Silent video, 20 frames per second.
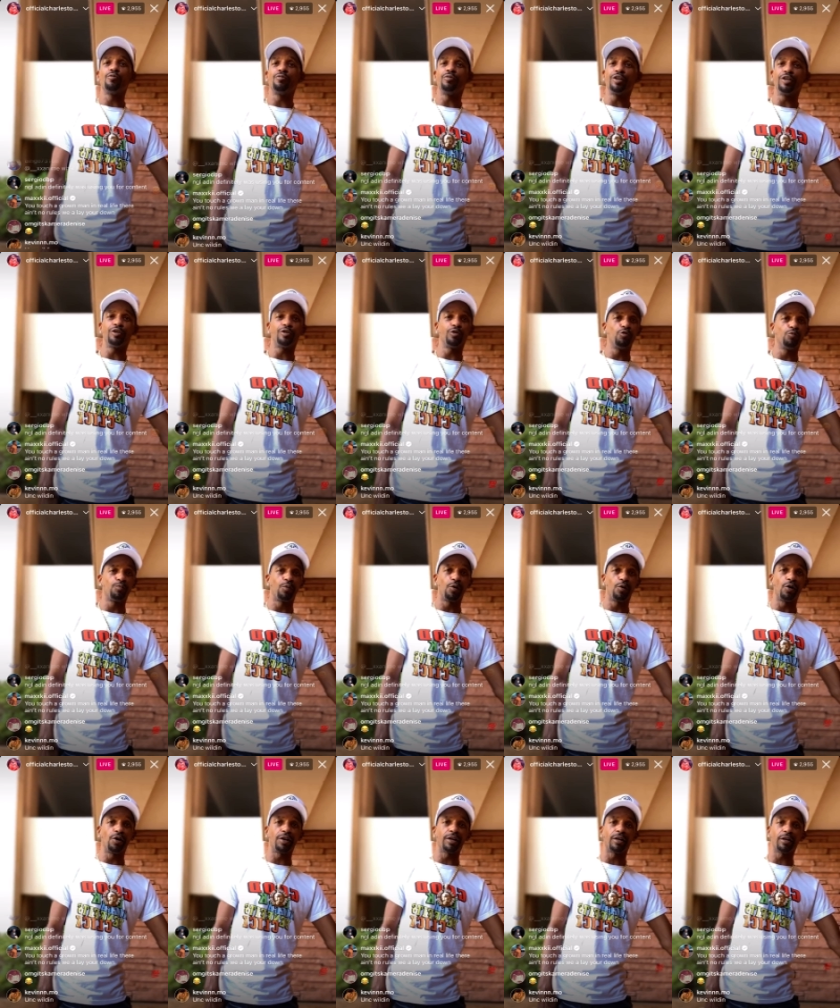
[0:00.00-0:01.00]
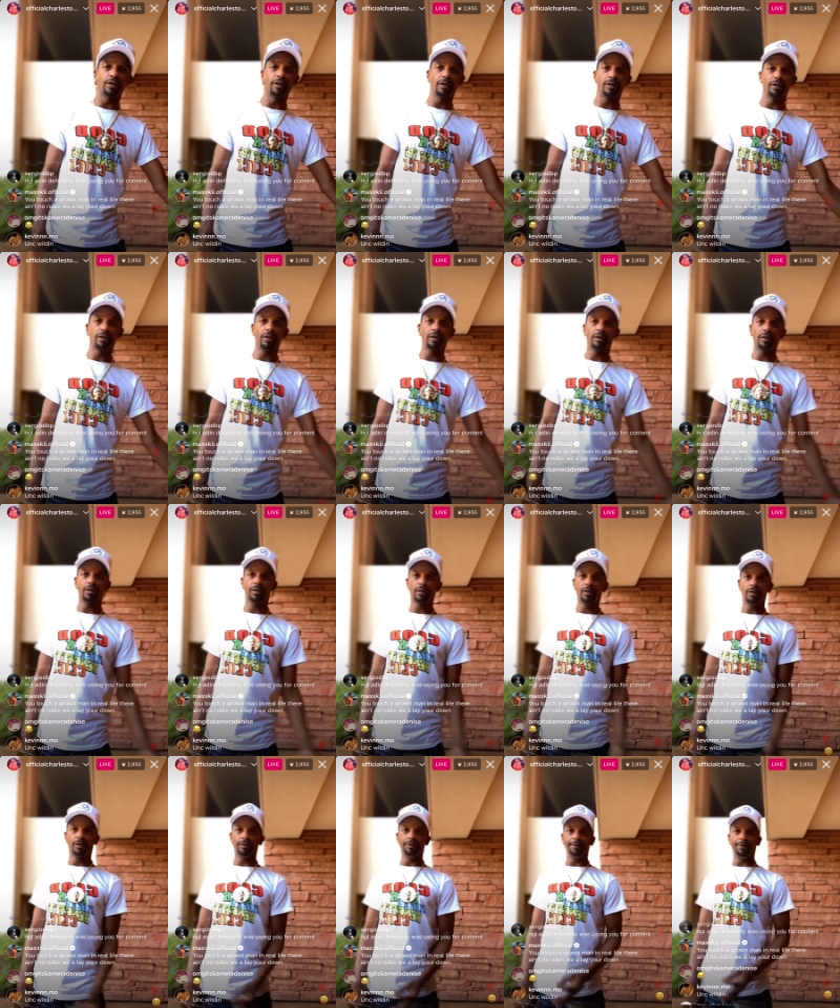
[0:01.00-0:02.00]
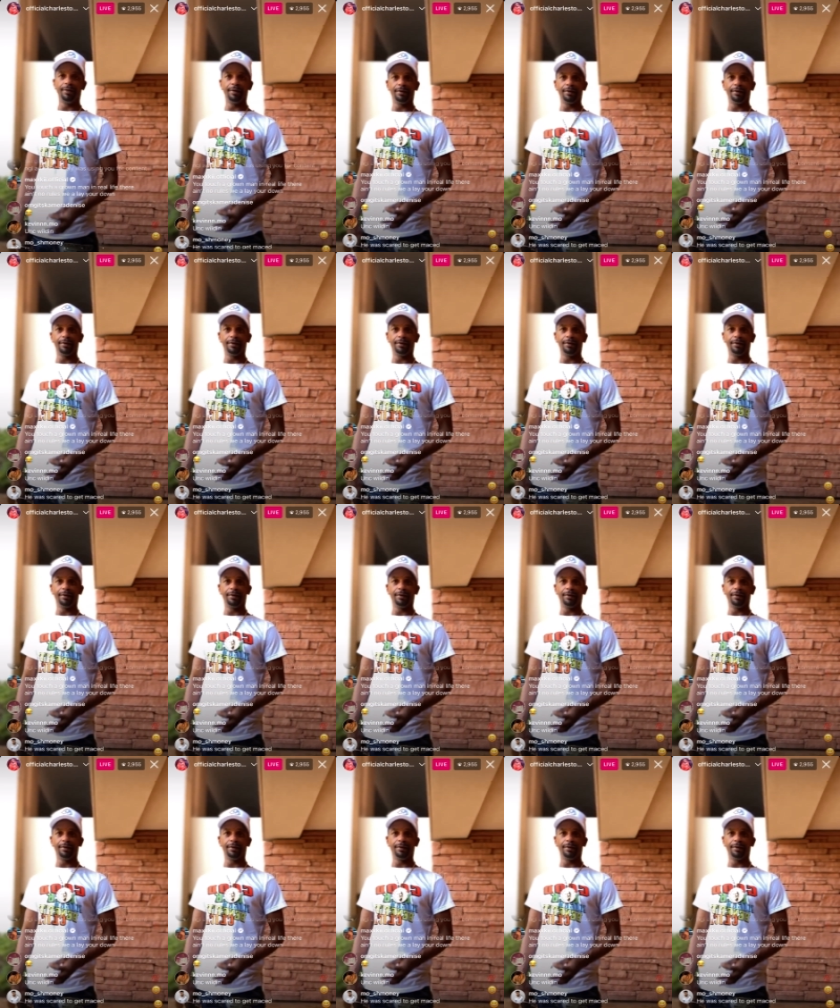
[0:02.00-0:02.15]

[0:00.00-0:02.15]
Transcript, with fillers: hurt. He too pretty. The